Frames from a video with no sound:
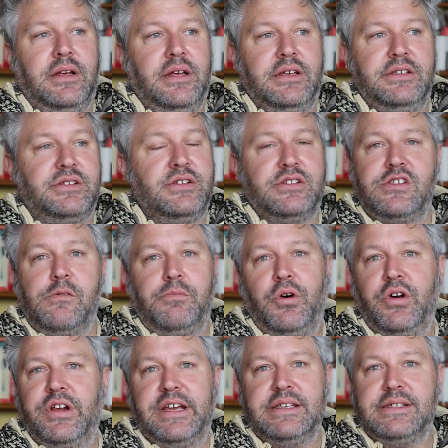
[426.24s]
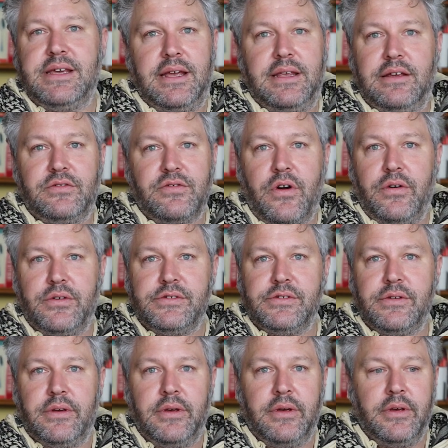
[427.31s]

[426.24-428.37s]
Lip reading: It's just no point in it sitting in drawers.